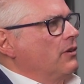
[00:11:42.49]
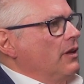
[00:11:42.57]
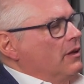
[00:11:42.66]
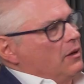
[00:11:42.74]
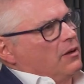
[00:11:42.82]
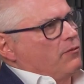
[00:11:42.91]

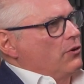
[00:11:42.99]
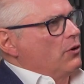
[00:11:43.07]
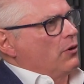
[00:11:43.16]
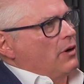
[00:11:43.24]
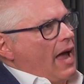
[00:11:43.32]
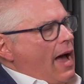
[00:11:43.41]
And if
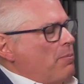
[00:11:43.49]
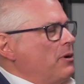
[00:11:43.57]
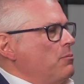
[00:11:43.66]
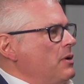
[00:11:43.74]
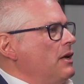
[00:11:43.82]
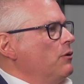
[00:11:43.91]
you happen
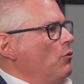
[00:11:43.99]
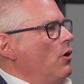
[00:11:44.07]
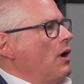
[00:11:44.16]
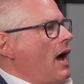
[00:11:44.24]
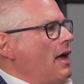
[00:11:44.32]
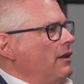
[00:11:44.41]
to be in
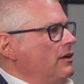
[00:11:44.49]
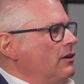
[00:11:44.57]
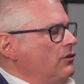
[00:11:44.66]
Rhode Island,